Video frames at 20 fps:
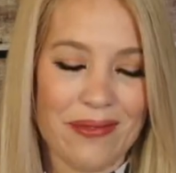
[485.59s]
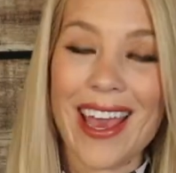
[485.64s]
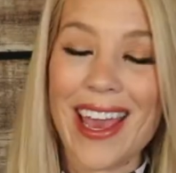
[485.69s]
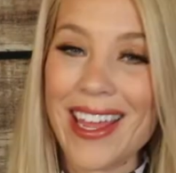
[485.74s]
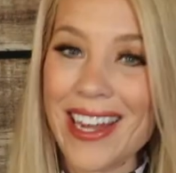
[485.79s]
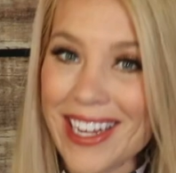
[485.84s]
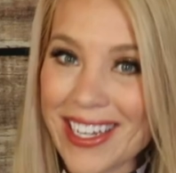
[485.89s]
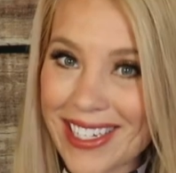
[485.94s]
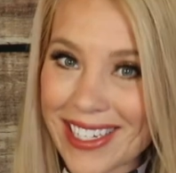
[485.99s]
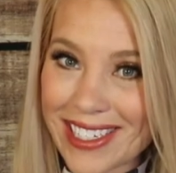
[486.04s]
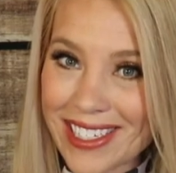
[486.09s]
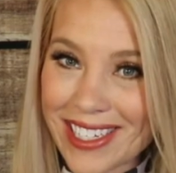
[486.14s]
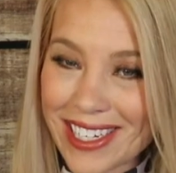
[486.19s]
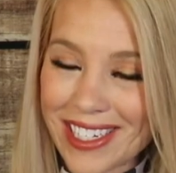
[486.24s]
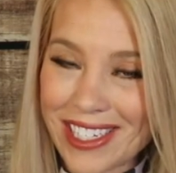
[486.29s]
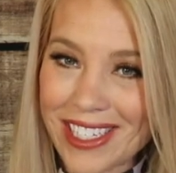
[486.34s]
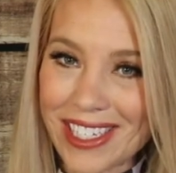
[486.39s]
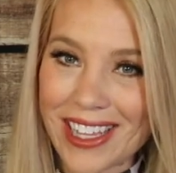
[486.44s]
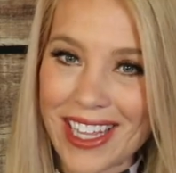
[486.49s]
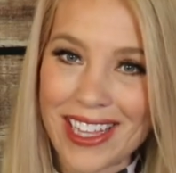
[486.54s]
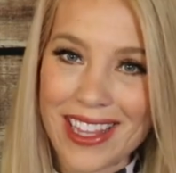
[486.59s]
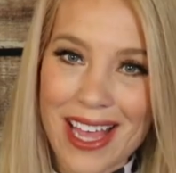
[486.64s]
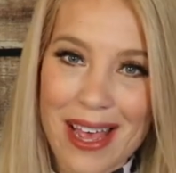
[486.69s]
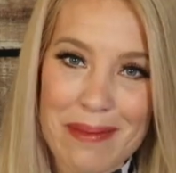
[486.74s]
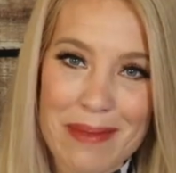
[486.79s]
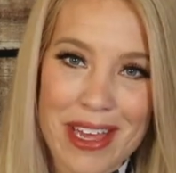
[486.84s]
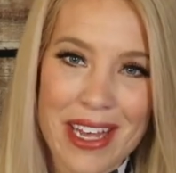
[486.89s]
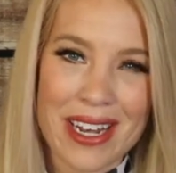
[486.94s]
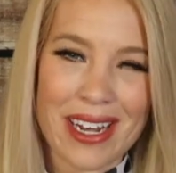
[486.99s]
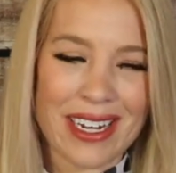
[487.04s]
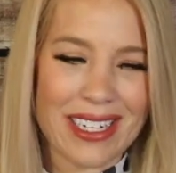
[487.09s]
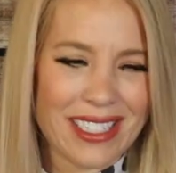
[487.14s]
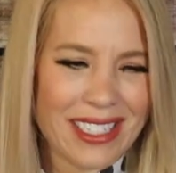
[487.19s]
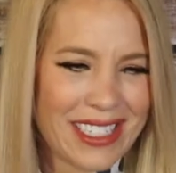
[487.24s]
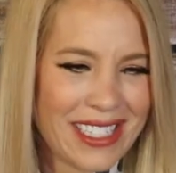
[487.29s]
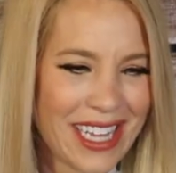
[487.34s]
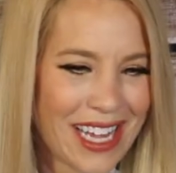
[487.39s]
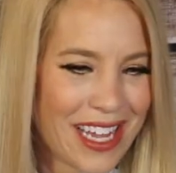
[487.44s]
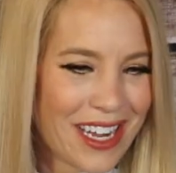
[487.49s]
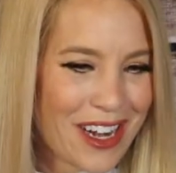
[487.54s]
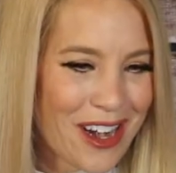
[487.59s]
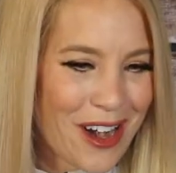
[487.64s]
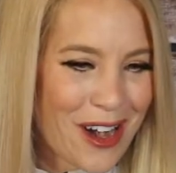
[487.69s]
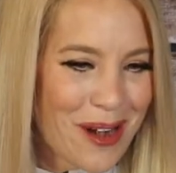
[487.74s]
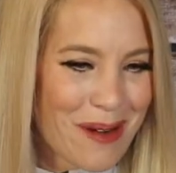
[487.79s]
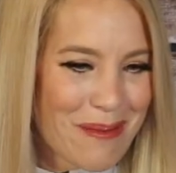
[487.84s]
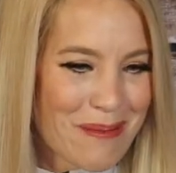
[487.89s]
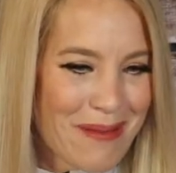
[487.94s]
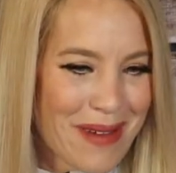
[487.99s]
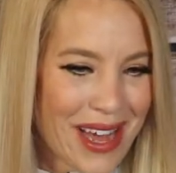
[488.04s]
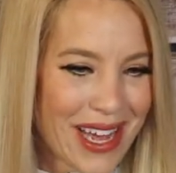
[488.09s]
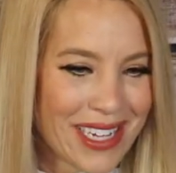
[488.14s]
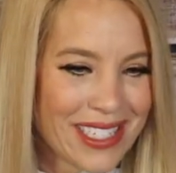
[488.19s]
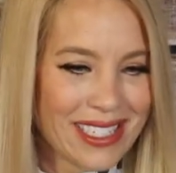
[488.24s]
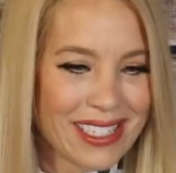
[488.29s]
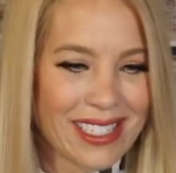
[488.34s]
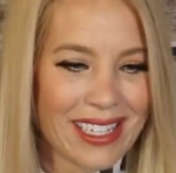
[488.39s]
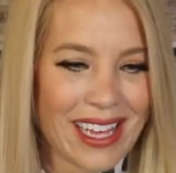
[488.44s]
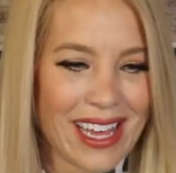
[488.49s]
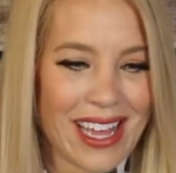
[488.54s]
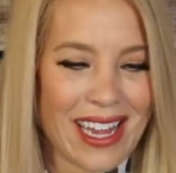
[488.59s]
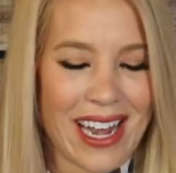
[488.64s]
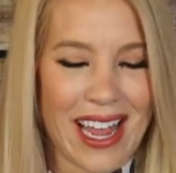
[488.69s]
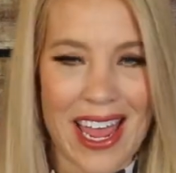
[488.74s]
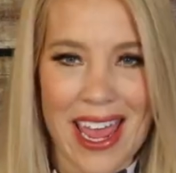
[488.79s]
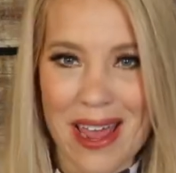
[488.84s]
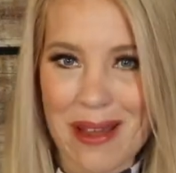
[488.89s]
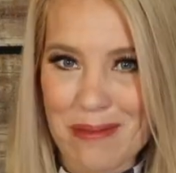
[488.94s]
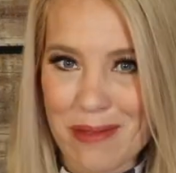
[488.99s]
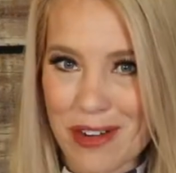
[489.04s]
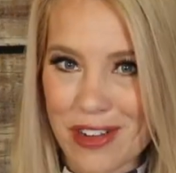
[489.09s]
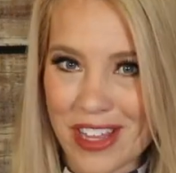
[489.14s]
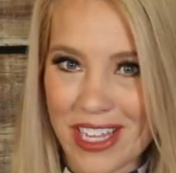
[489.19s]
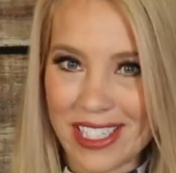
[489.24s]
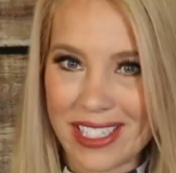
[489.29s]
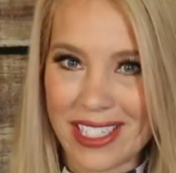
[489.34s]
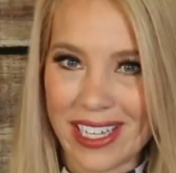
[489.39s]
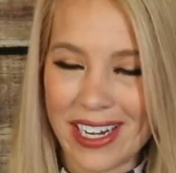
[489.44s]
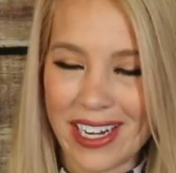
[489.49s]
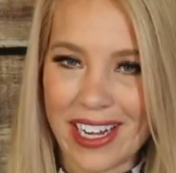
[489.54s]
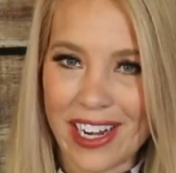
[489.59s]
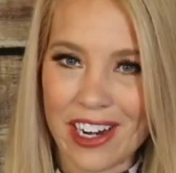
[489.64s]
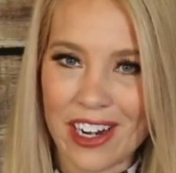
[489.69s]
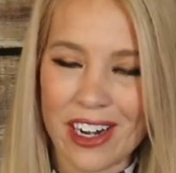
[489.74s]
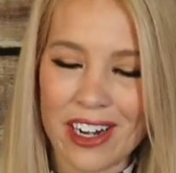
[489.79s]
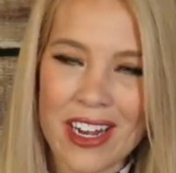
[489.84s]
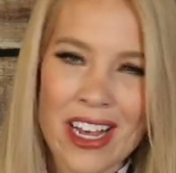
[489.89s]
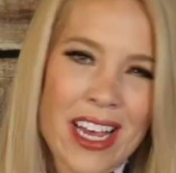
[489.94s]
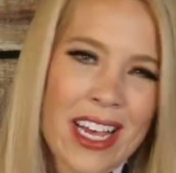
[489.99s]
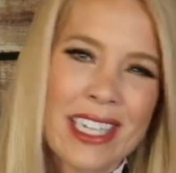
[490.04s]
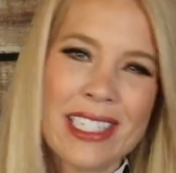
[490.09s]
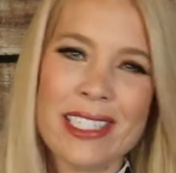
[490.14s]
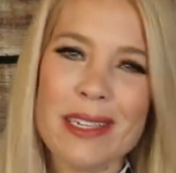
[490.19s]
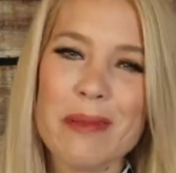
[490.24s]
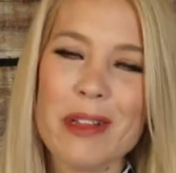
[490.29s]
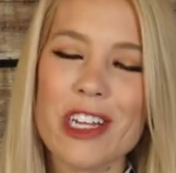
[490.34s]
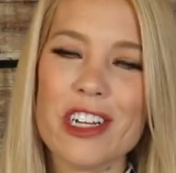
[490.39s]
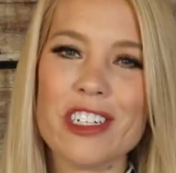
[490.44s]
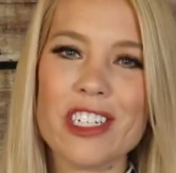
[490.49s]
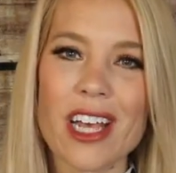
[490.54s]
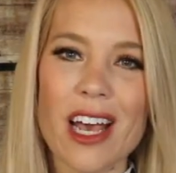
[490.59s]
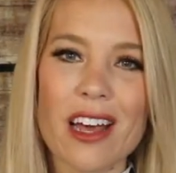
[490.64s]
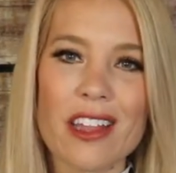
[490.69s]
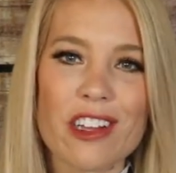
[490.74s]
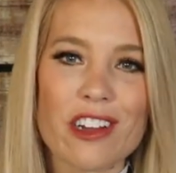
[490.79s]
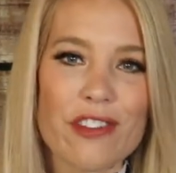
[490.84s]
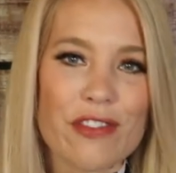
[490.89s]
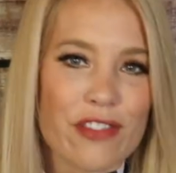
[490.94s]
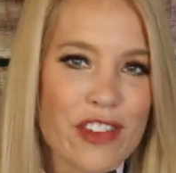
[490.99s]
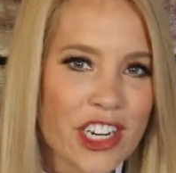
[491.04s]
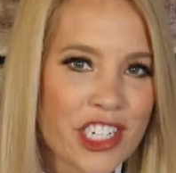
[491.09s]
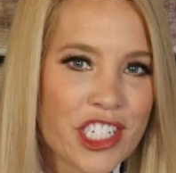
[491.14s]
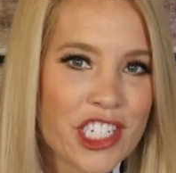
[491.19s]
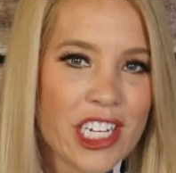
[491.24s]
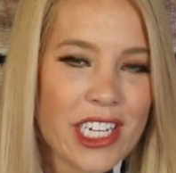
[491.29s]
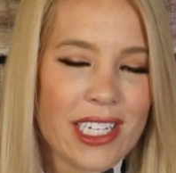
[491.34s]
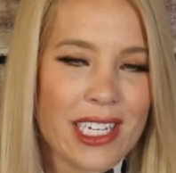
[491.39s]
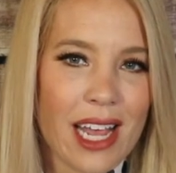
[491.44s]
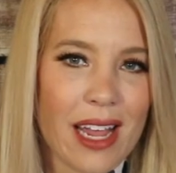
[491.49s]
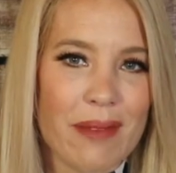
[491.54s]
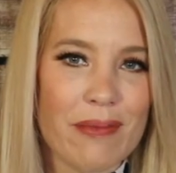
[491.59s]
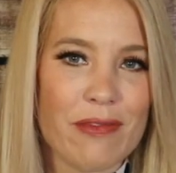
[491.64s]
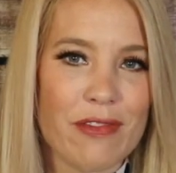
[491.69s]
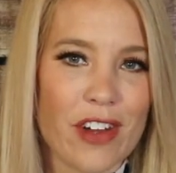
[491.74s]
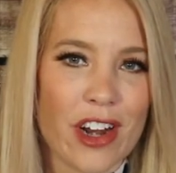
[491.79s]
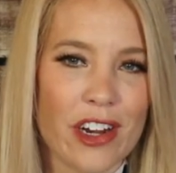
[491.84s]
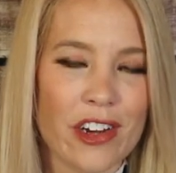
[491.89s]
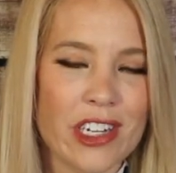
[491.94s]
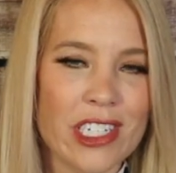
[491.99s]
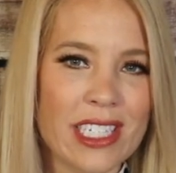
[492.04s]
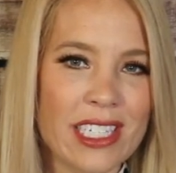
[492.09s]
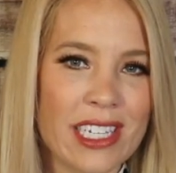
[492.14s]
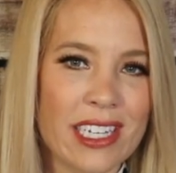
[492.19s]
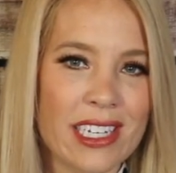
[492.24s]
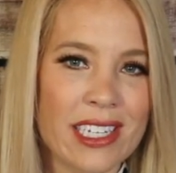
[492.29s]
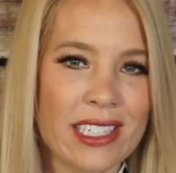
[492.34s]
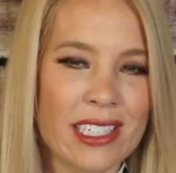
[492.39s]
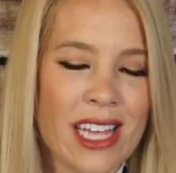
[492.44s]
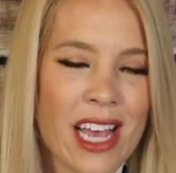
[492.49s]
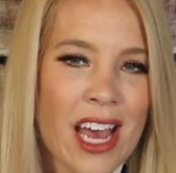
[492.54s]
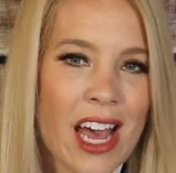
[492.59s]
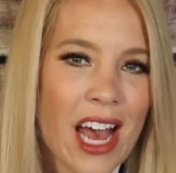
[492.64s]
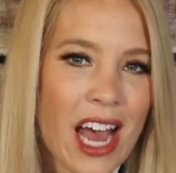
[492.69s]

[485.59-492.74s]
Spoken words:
In addition to the lemon, cedar, musk, and amber that's in here, similar to other freshy type fragrances,